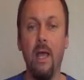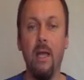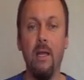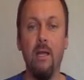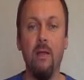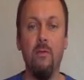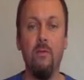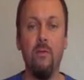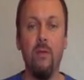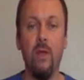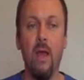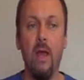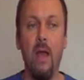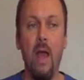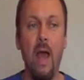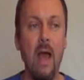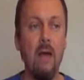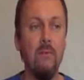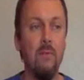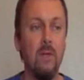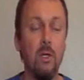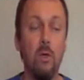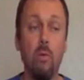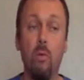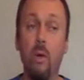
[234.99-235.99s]
And if you
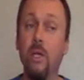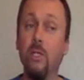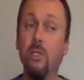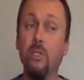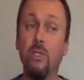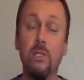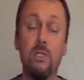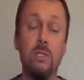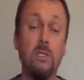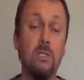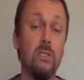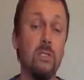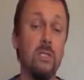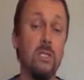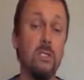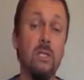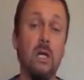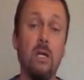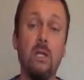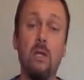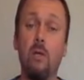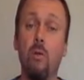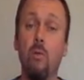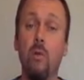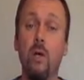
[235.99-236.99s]
have any questions, there's a
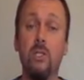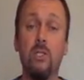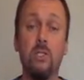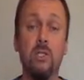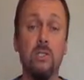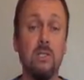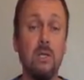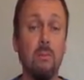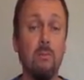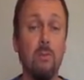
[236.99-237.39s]
ton of questions.